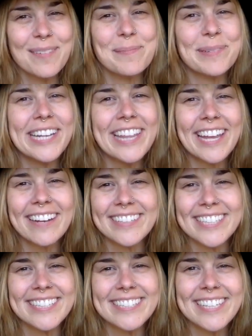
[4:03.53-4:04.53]
Breathe out
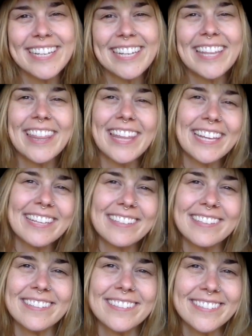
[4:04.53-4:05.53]
and say
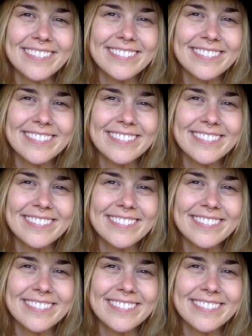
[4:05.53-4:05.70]
thank you.